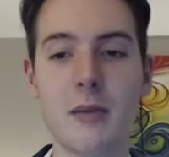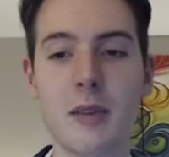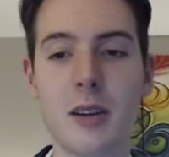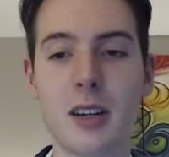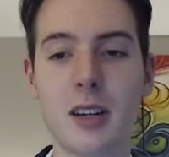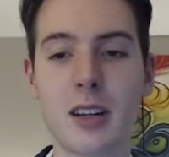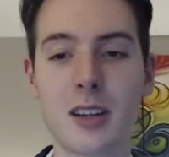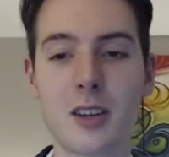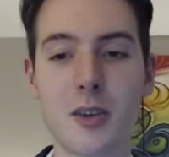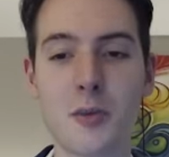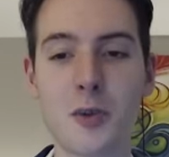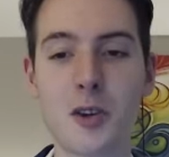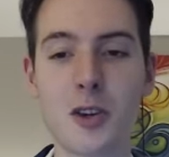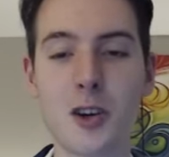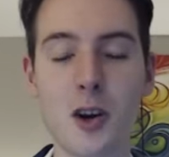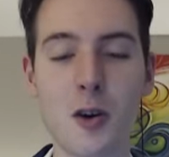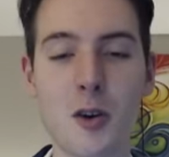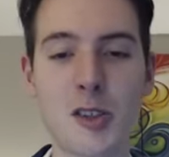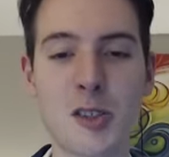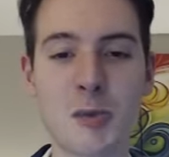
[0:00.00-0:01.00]
the computer
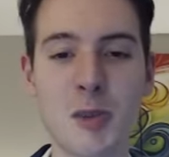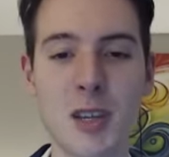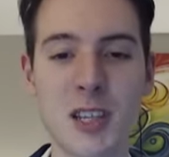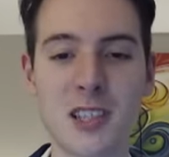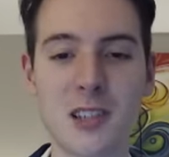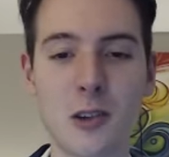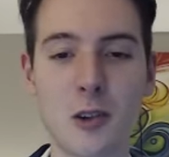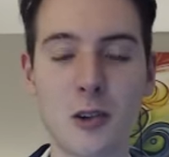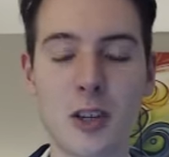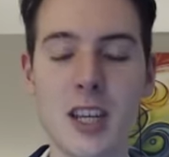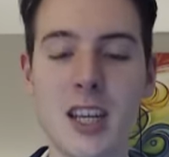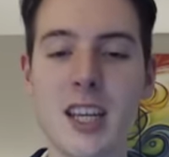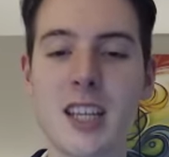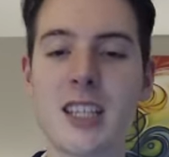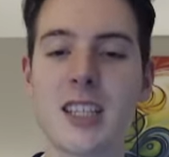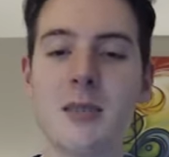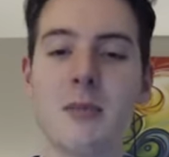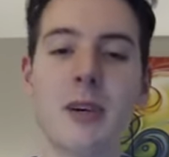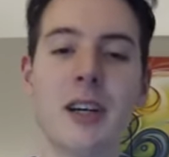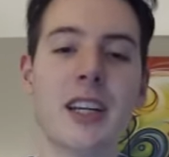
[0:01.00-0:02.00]
always makes it look
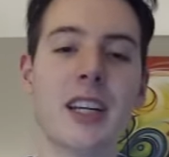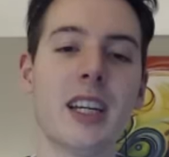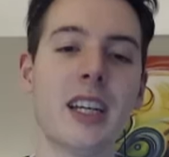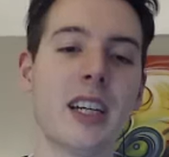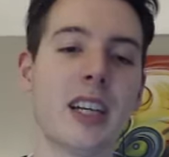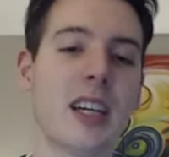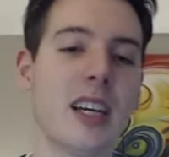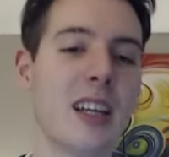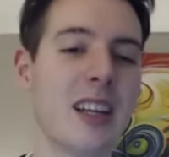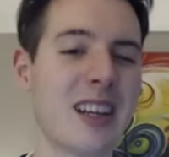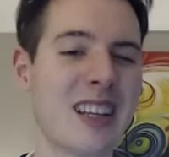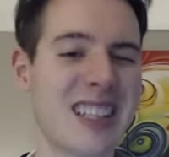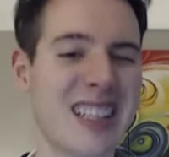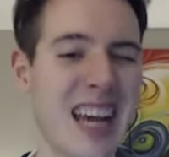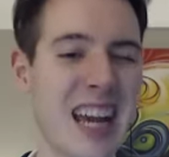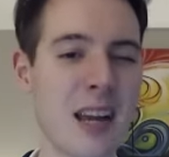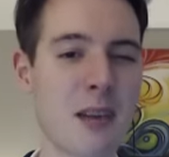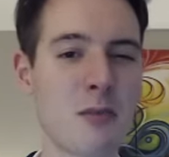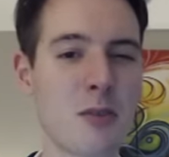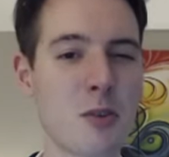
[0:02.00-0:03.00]
easy, but in a
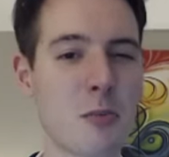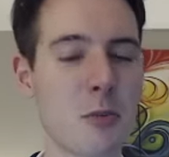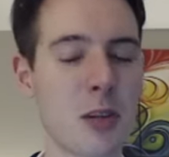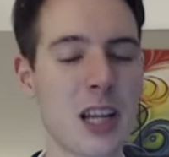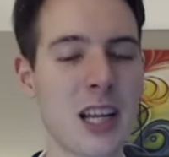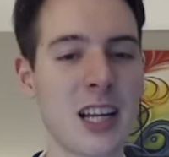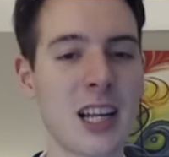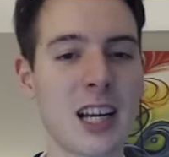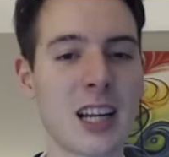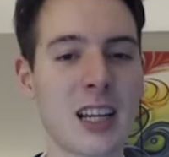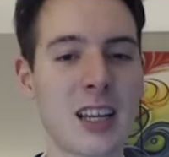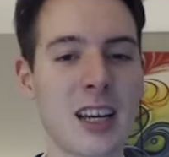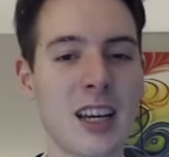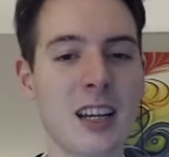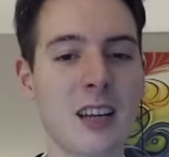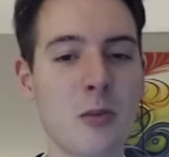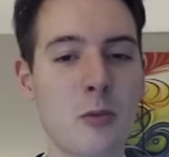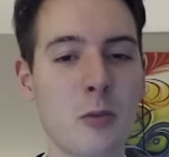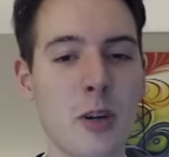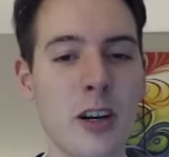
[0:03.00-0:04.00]
game to play like
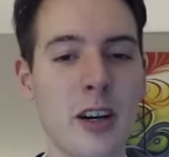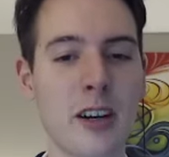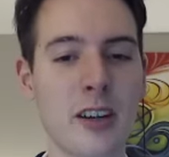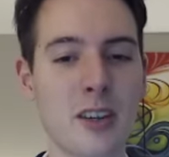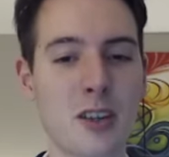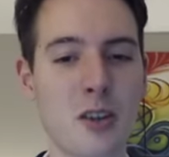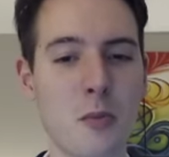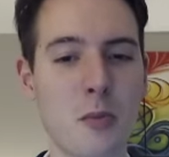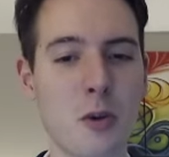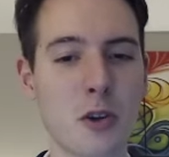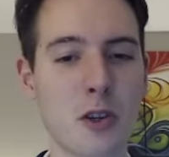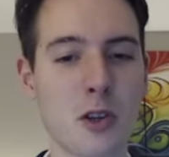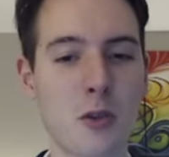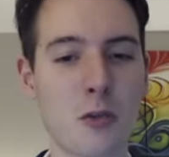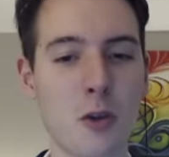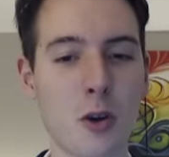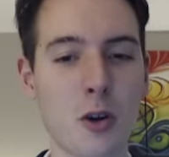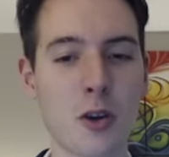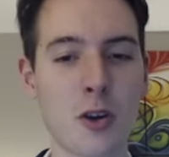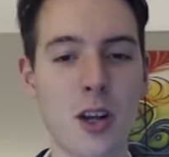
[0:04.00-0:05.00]
that, where you put your
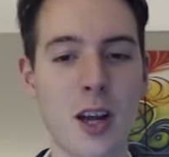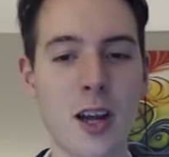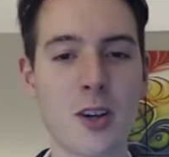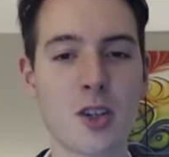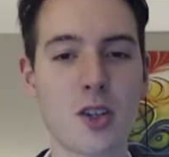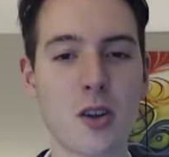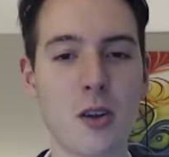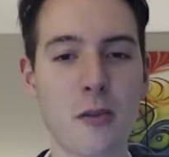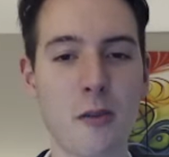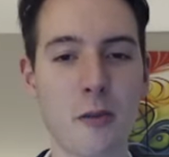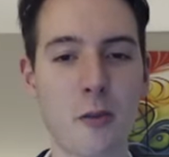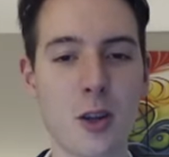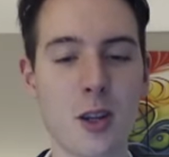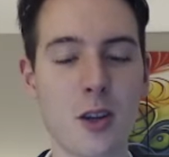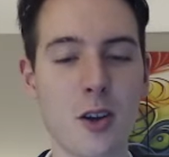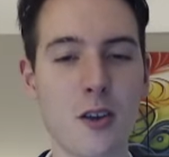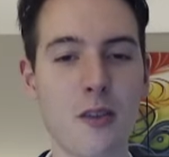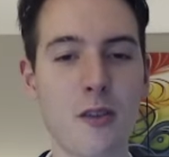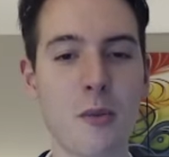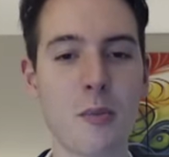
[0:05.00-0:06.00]
rook on h three, you
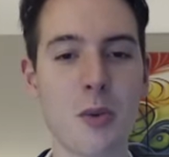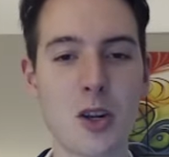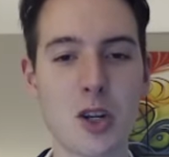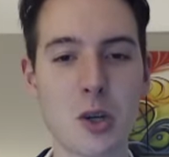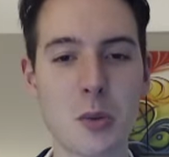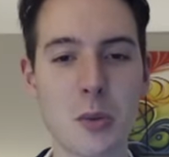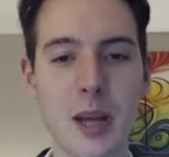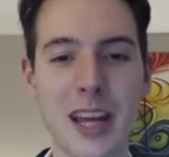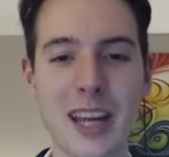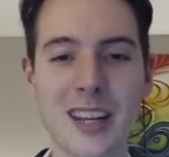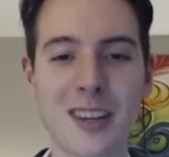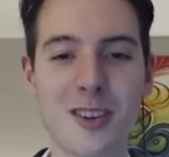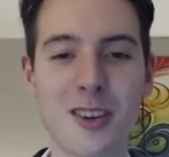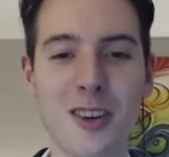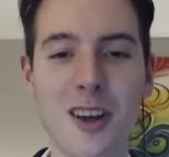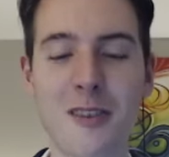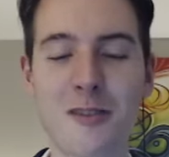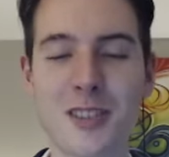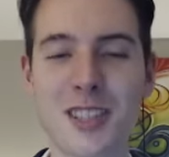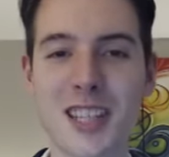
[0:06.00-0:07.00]
have a bishop hanging on
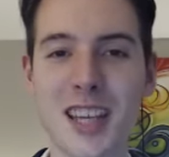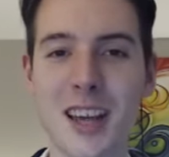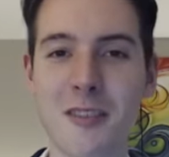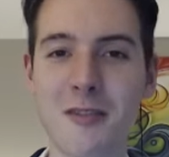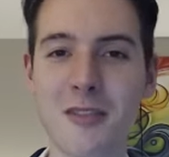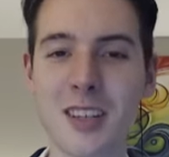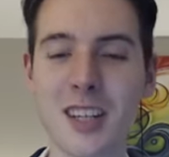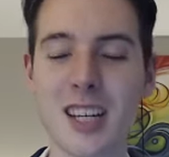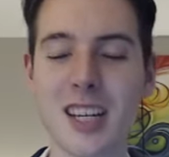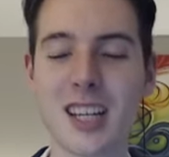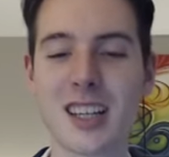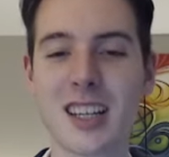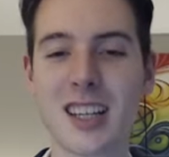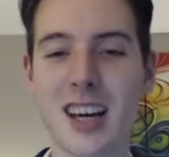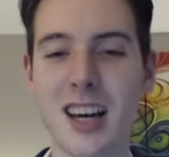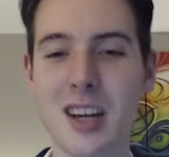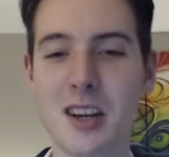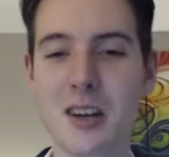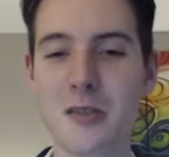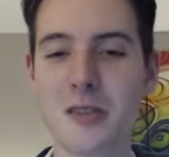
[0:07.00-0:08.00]
f seven,
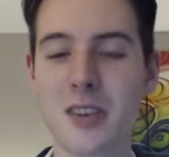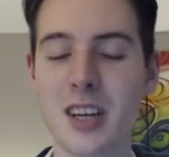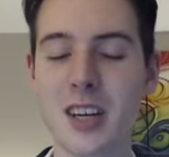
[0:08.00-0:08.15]
kind of,